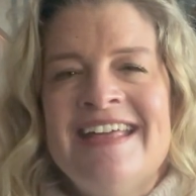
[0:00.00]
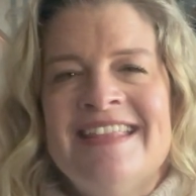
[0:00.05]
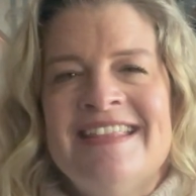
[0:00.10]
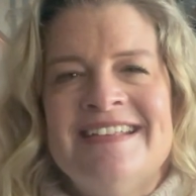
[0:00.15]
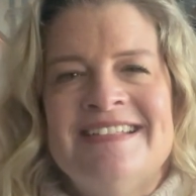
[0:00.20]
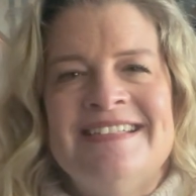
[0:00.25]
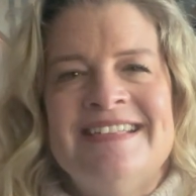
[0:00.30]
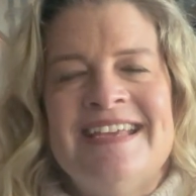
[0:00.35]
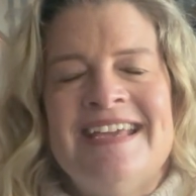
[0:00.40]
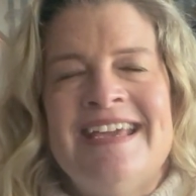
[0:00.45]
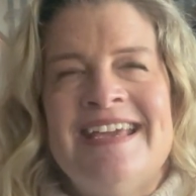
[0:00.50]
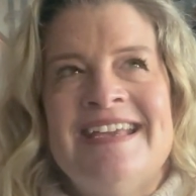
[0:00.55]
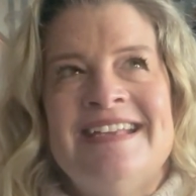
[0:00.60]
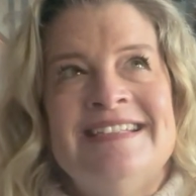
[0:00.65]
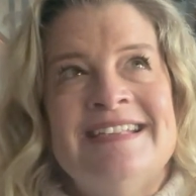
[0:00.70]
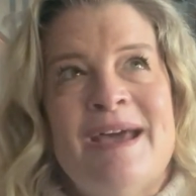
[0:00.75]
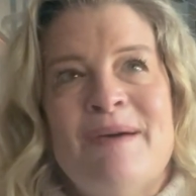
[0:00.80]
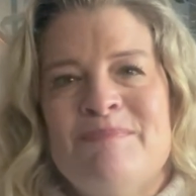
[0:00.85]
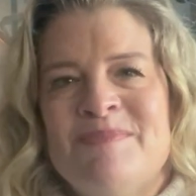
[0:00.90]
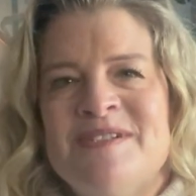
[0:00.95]
This
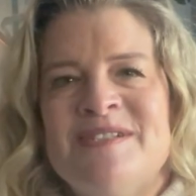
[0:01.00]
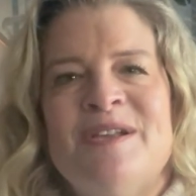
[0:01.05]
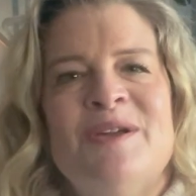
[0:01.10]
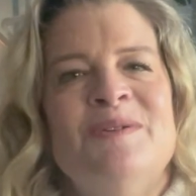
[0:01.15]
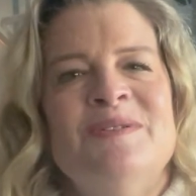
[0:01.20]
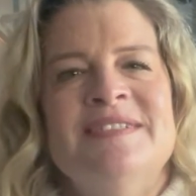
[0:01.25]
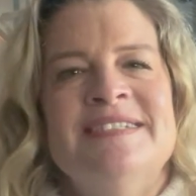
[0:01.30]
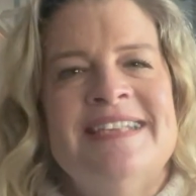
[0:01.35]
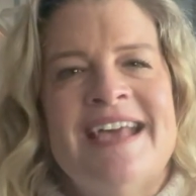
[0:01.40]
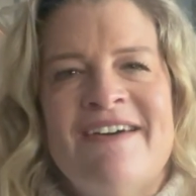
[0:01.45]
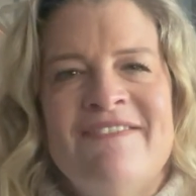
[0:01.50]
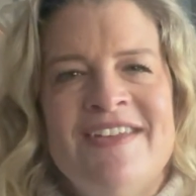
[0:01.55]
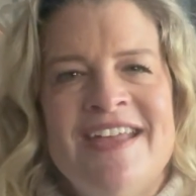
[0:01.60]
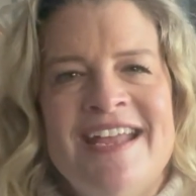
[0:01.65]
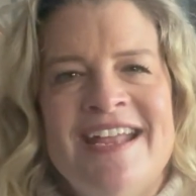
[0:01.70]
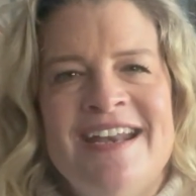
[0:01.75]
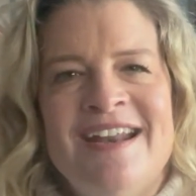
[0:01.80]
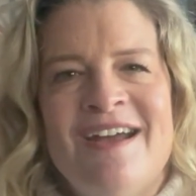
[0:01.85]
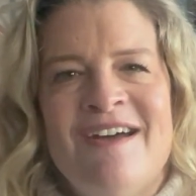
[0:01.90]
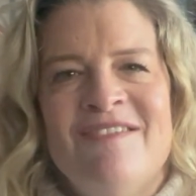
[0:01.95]
is episode
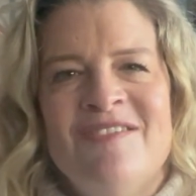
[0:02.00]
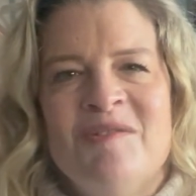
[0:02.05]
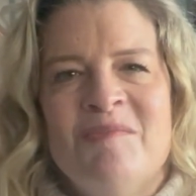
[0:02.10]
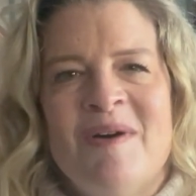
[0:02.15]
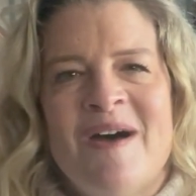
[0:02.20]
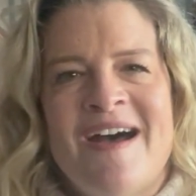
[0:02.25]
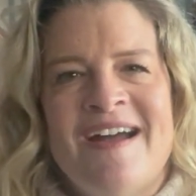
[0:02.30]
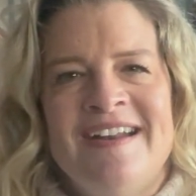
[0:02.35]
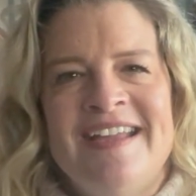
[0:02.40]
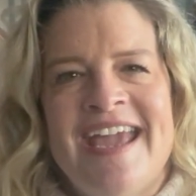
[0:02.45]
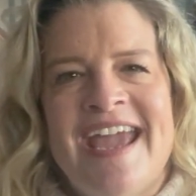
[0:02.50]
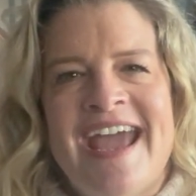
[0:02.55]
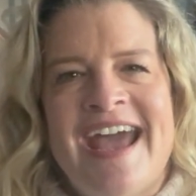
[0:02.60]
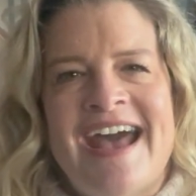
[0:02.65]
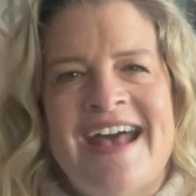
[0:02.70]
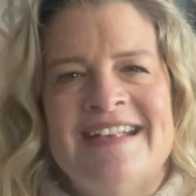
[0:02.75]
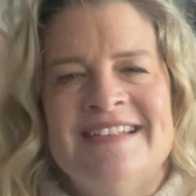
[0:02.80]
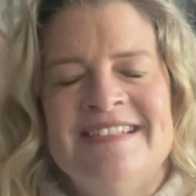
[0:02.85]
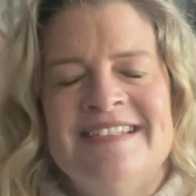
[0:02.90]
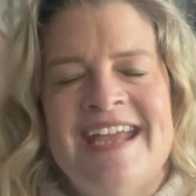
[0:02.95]
7 of the
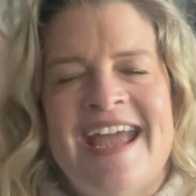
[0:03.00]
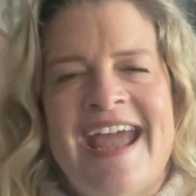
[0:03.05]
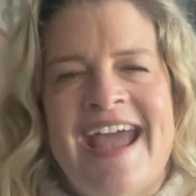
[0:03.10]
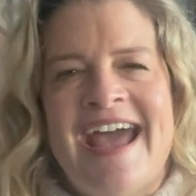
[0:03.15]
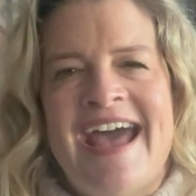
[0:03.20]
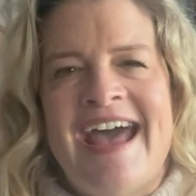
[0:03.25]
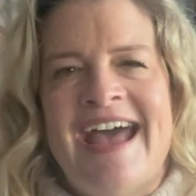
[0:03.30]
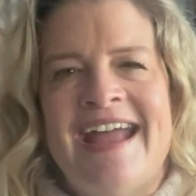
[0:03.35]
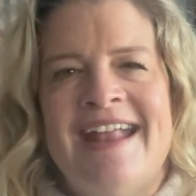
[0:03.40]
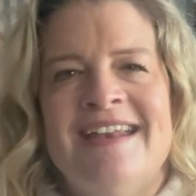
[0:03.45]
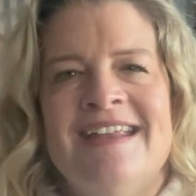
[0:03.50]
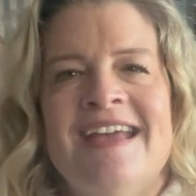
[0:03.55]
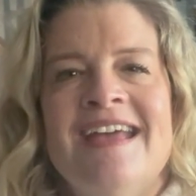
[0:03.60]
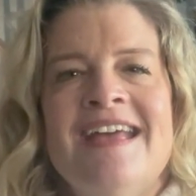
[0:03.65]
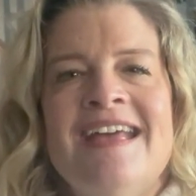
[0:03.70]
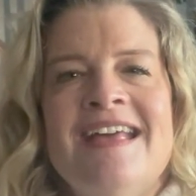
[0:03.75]
podcast, and